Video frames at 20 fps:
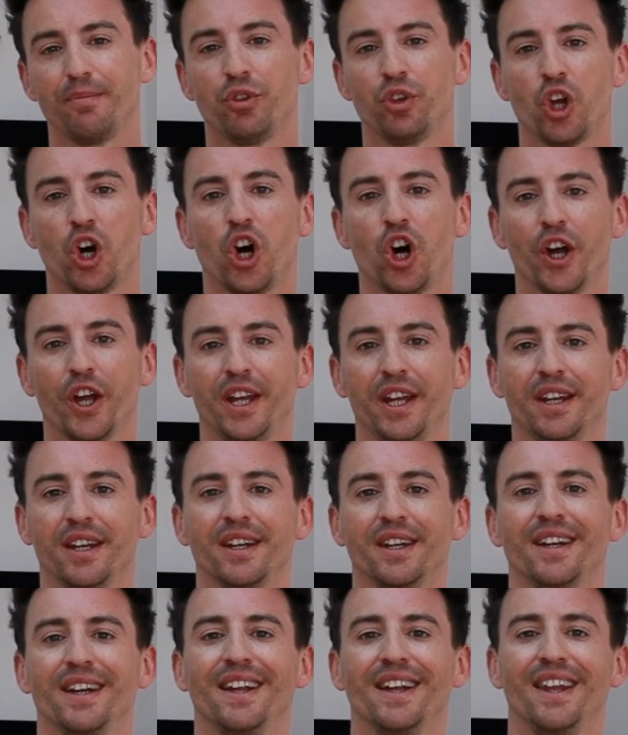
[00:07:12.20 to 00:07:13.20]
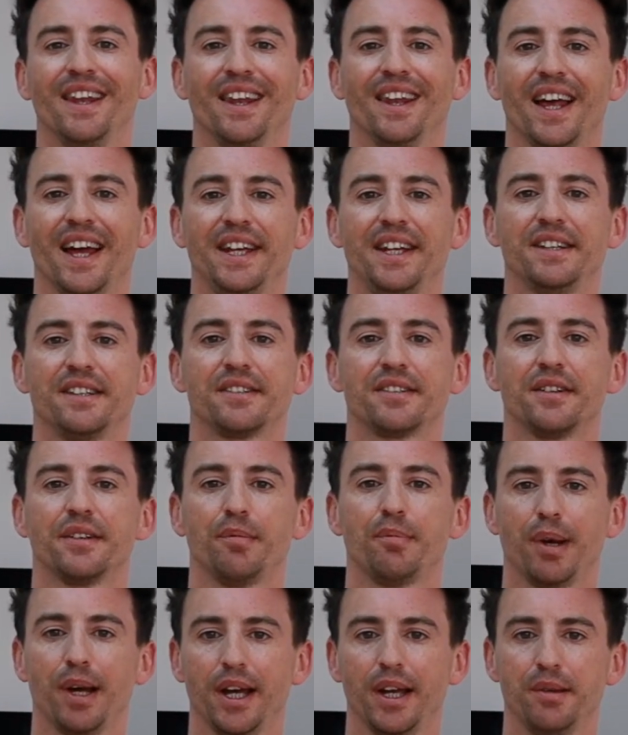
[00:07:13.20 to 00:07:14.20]
9, late
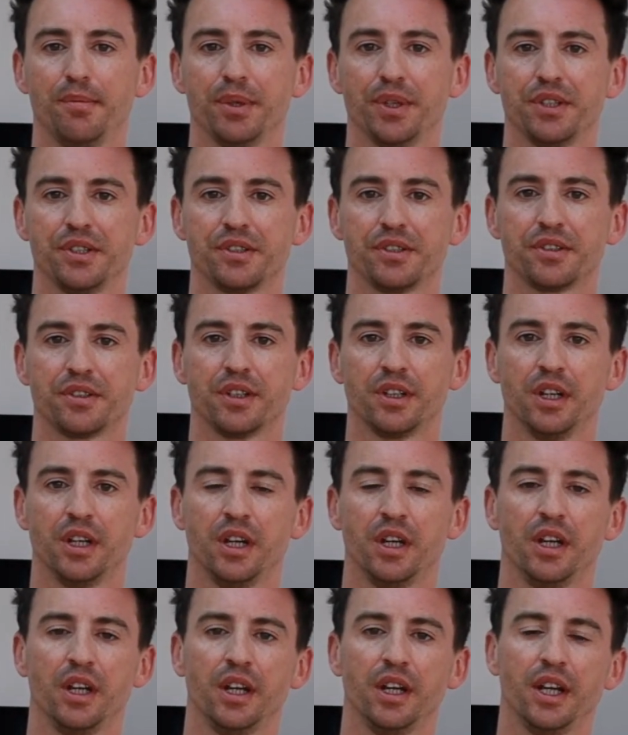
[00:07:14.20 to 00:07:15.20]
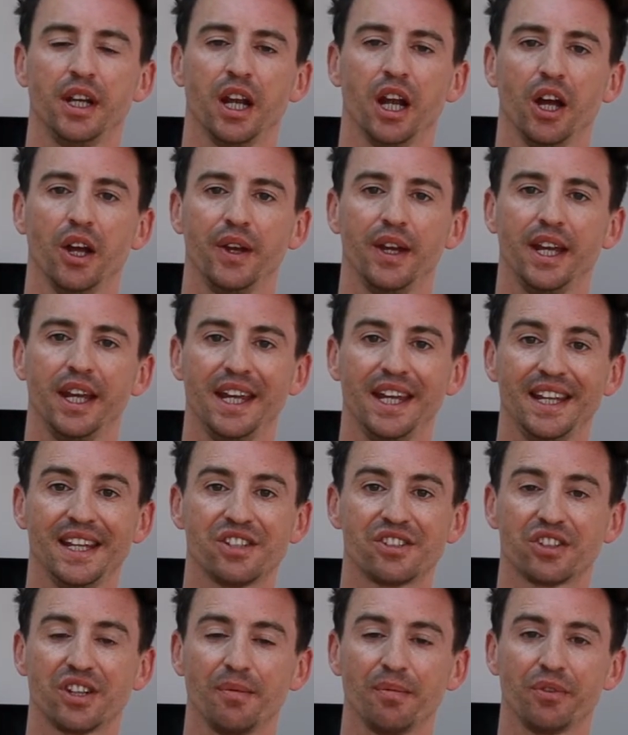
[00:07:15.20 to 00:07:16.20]
payments. It
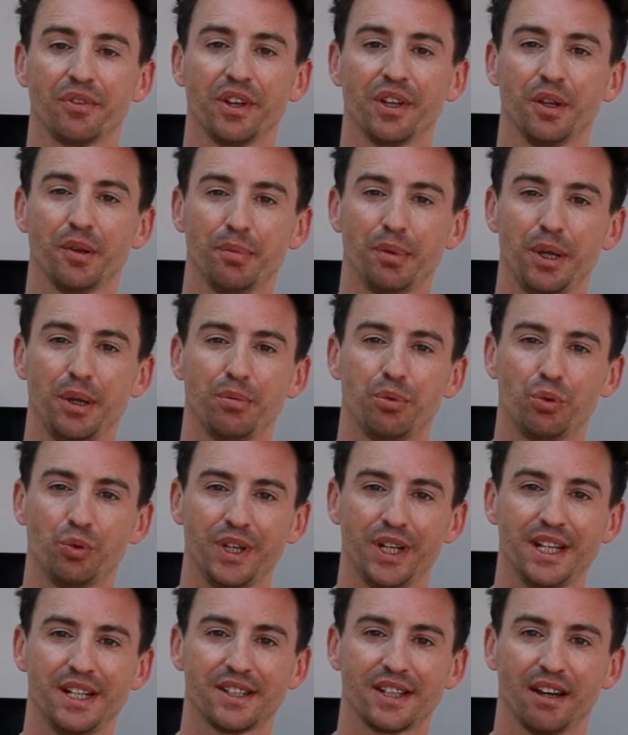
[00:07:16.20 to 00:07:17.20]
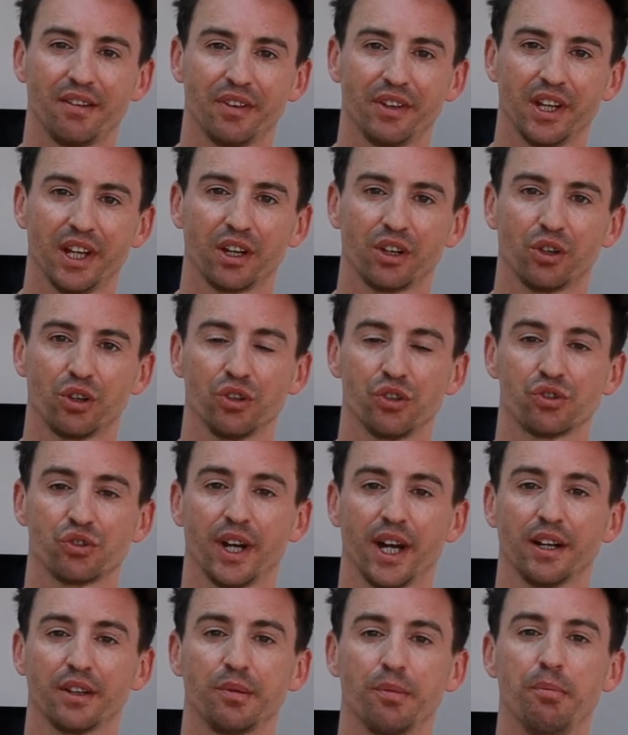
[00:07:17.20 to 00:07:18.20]
is something that people need to have in their
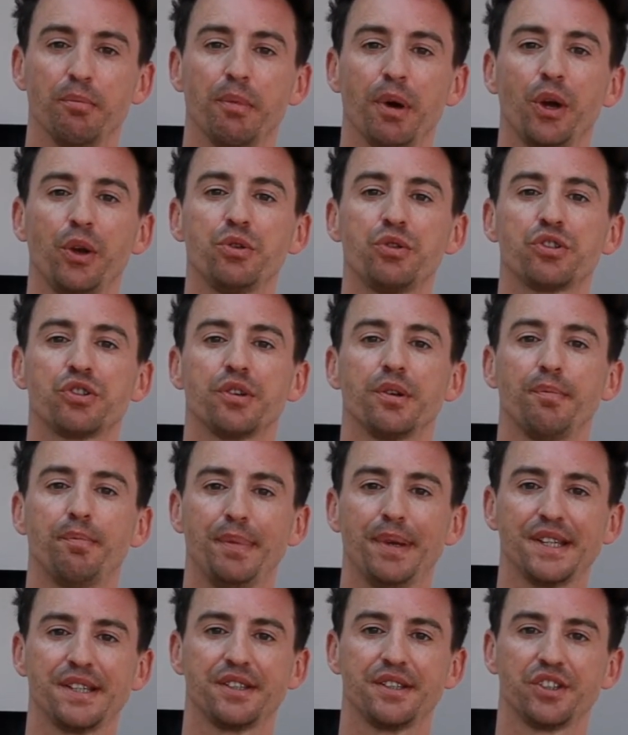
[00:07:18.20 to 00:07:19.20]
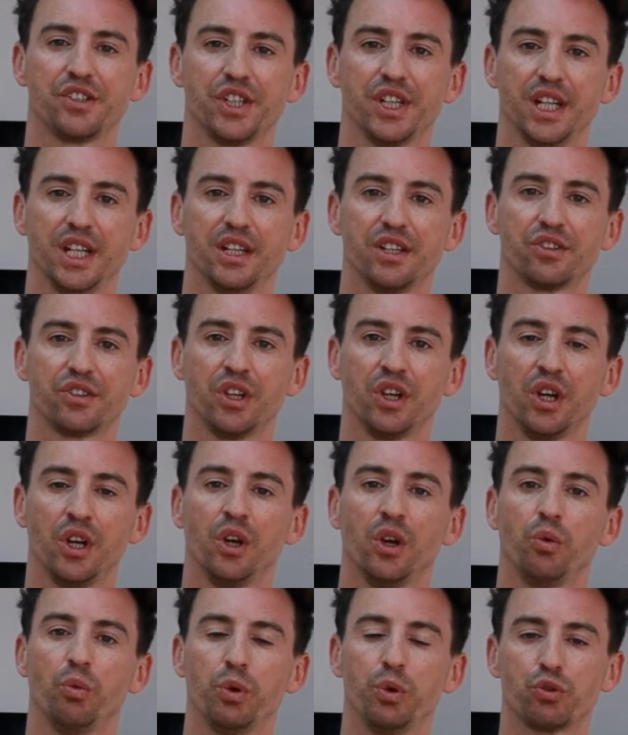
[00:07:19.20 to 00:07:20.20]
contract. Most businesses
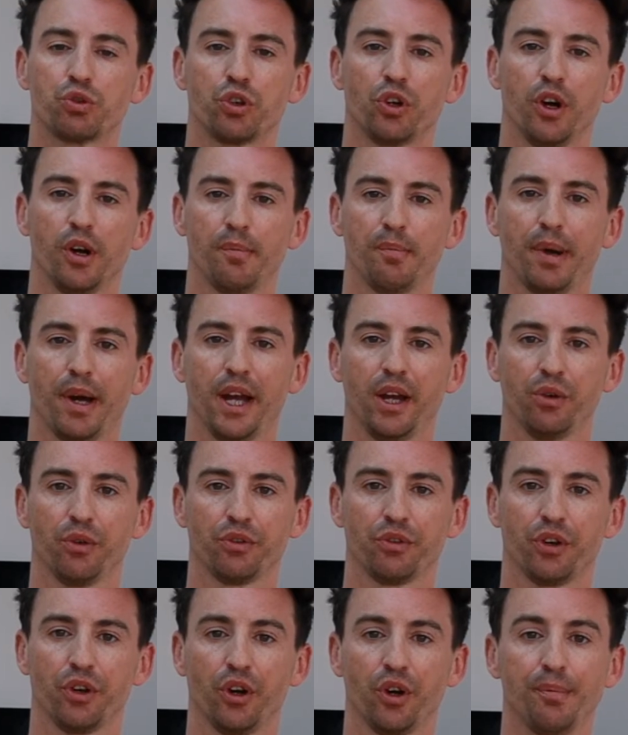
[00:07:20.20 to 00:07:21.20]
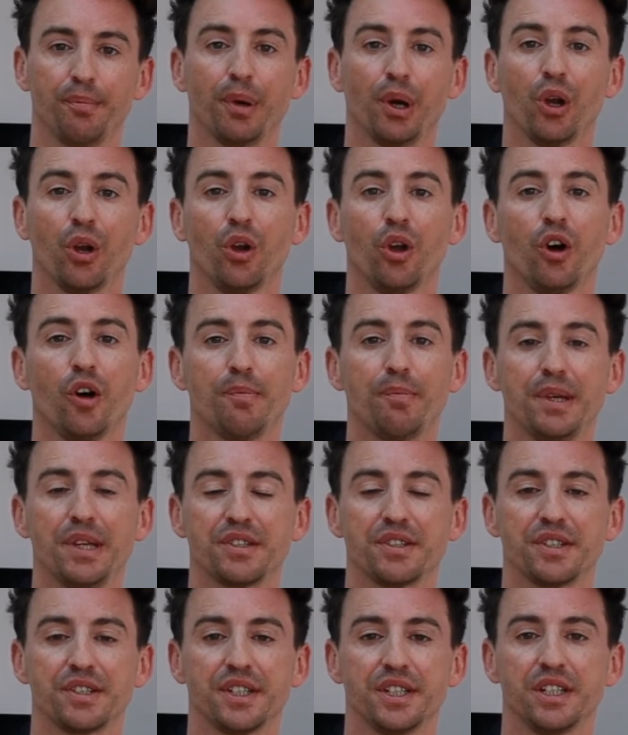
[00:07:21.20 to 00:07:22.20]
will try and pay on time, but a lot of
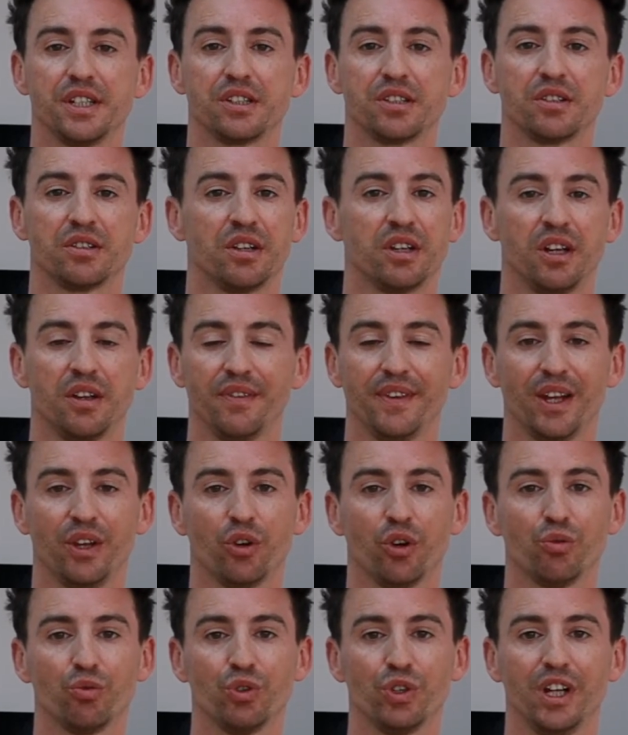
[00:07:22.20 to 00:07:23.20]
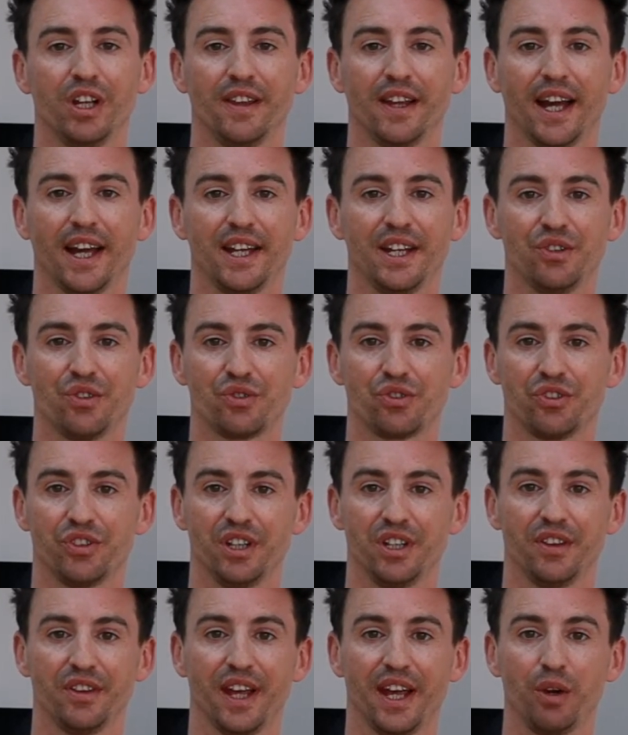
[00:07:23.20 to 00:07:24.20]
businesses, they're not really that
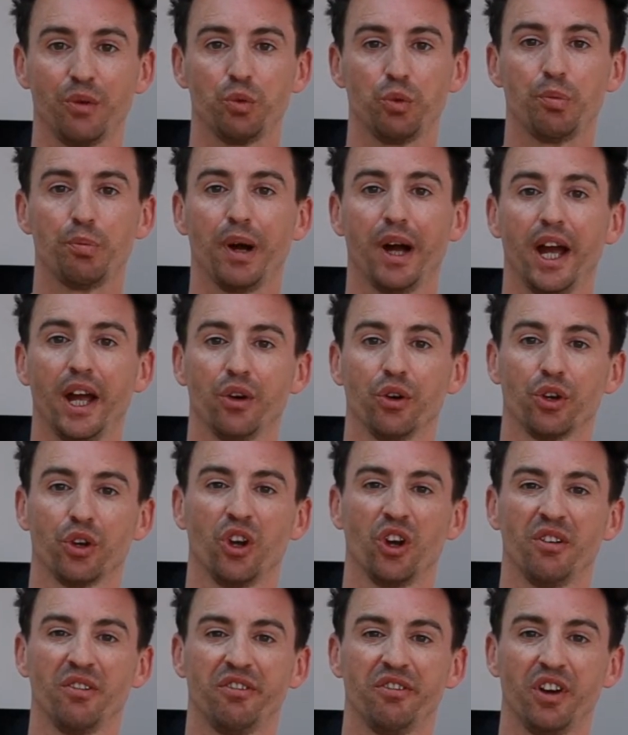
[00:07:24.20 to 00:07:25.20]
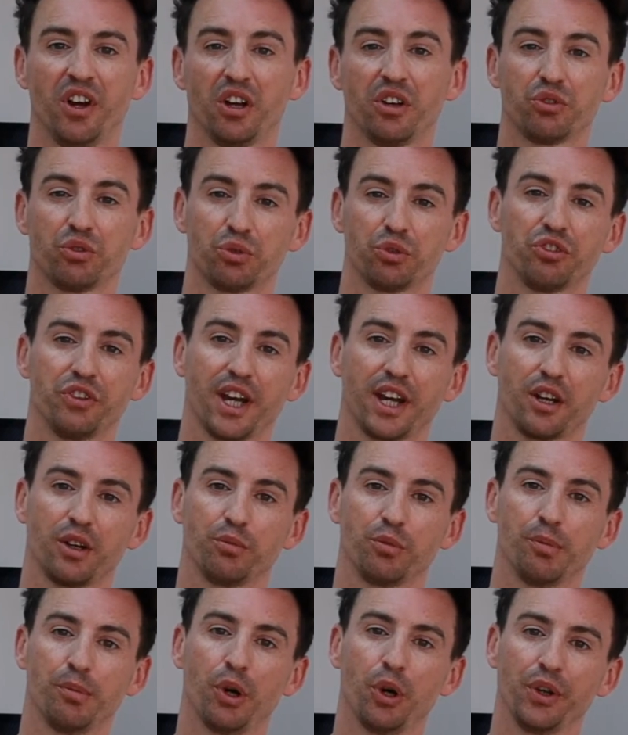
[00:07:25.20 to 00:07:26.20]
interested. They will pay on like first or
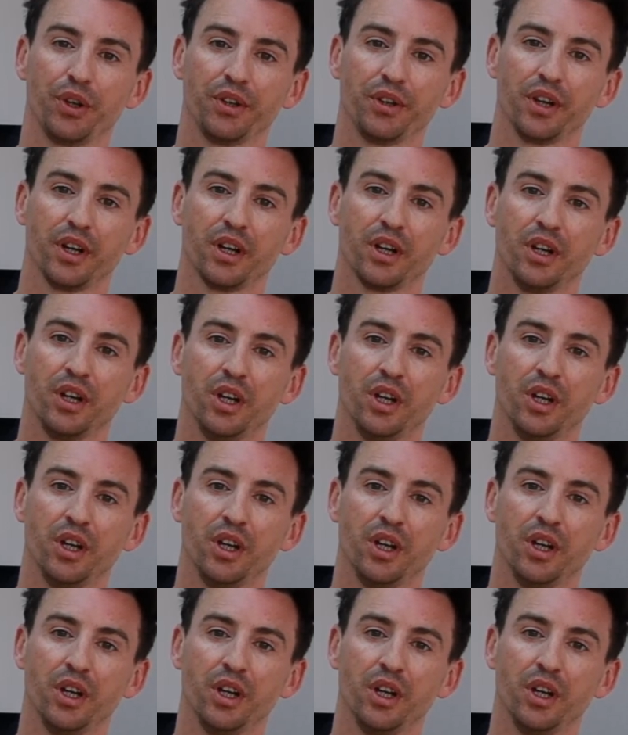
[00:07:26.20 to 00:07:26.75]
second reminder.